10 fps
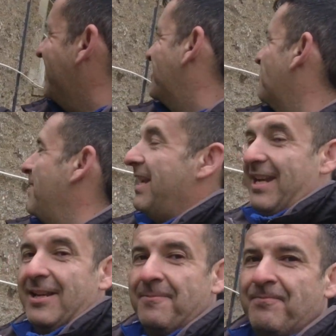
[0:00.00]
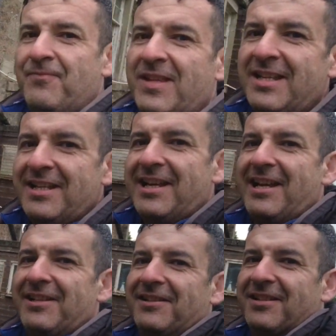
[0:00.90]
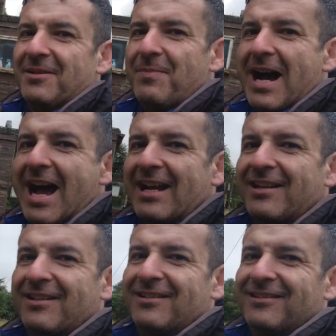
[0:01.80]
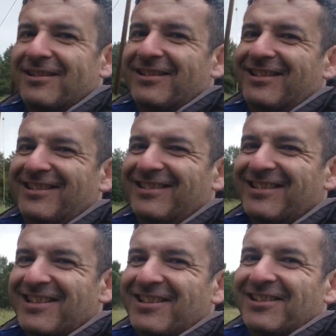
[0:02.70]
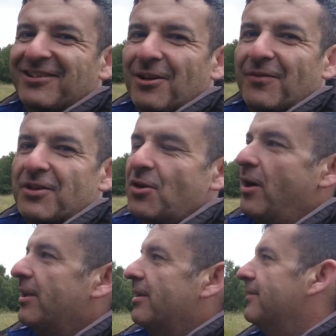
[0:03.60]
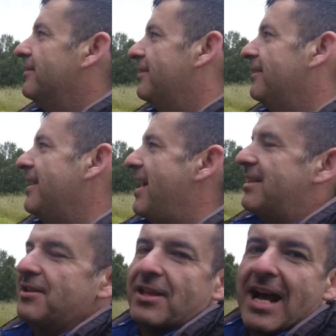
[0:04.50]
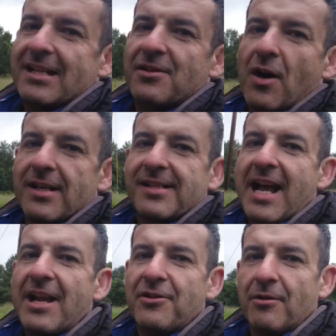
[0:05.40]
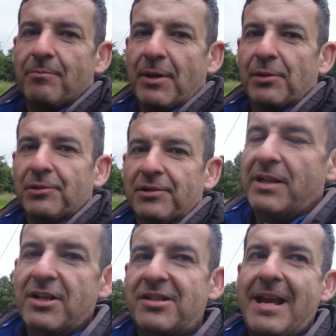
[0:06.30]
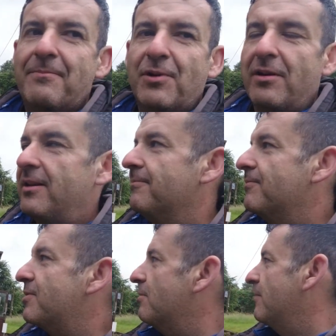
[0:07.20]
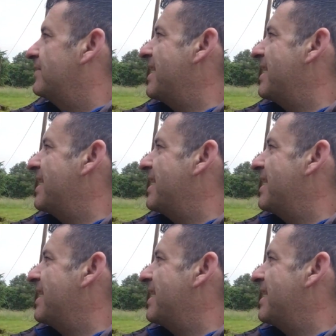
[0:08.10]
its way into the back of the toilet. And then yes, now that's not a standard build, but it's temporary. So we've